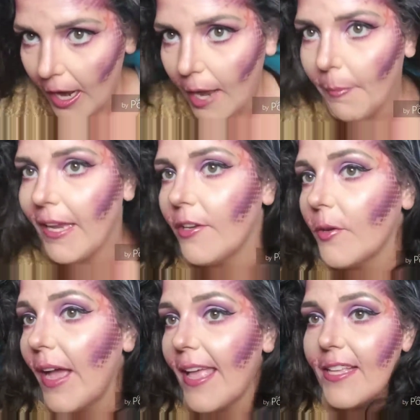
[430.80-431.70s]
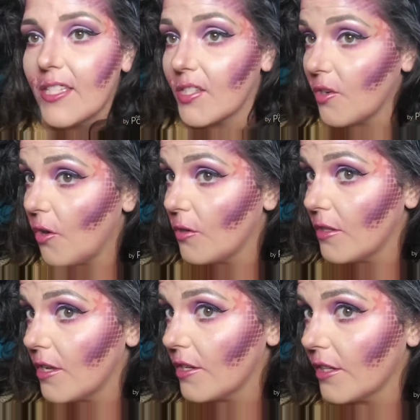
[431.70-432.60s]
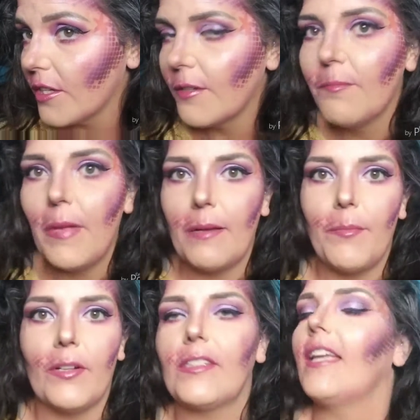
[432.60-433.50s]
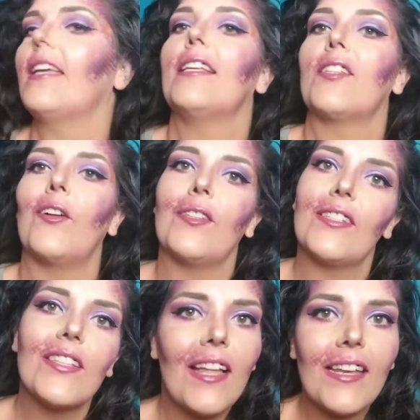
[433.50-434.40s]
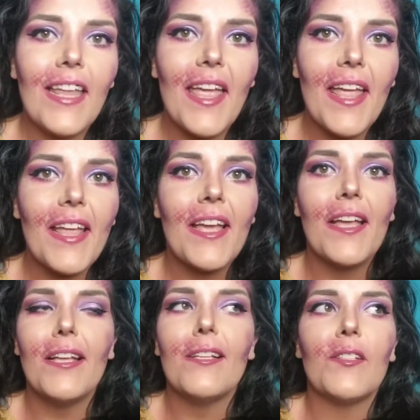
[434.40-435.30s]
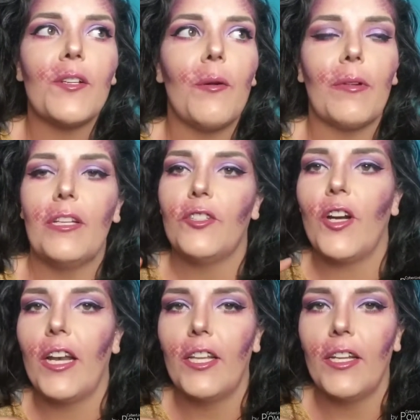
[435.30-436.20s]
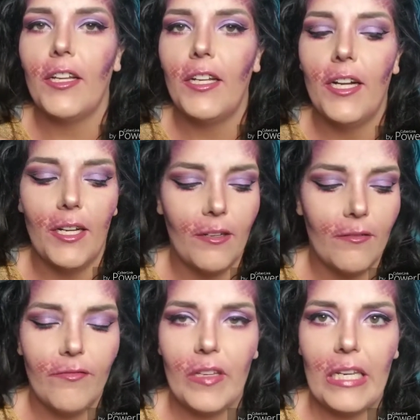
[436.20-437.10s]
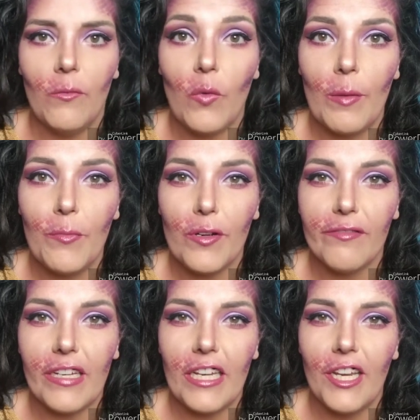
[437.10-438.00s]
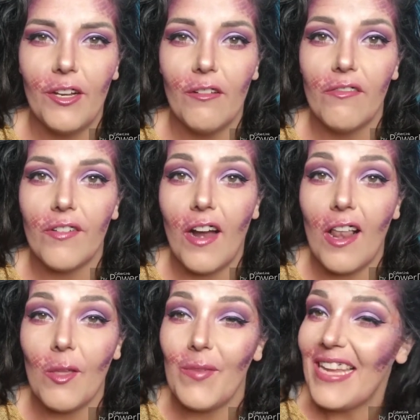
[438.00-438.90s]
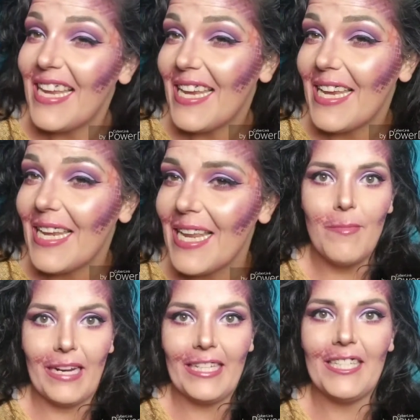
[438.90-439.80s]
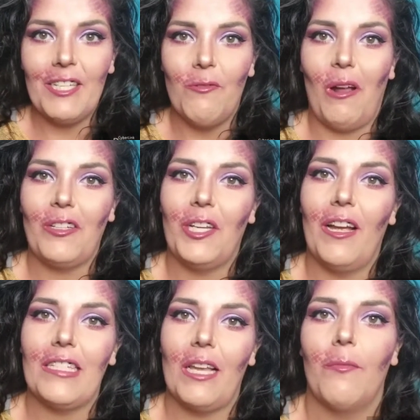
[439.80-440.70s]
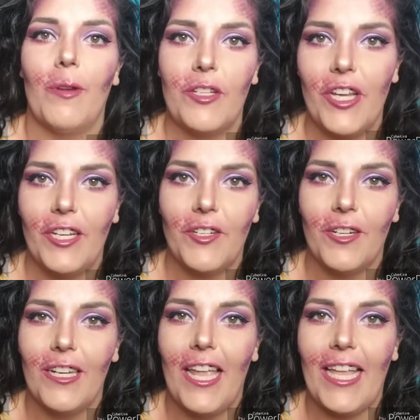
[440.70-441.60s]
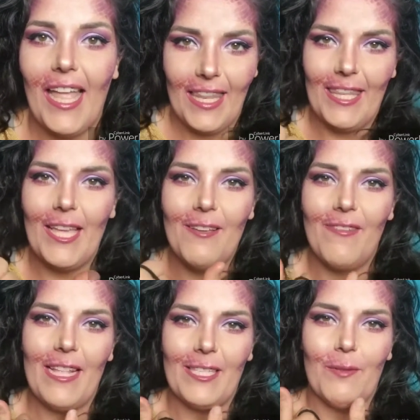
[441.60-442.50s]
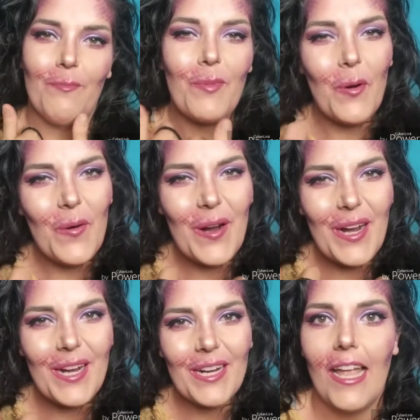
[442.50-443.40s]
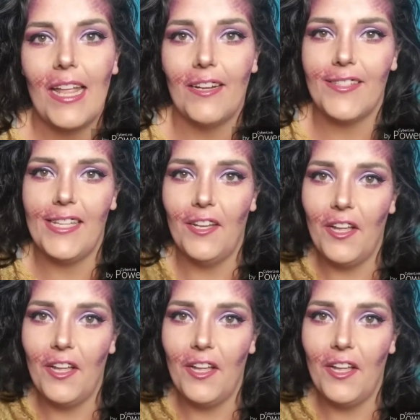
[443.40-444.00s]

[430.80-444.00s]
I may do a skull look. My birthday is on Sunday, so I'm going to try to fit in one more video for Halloween. But continue watching, guys. I appreciate your like and love and support, and I'll see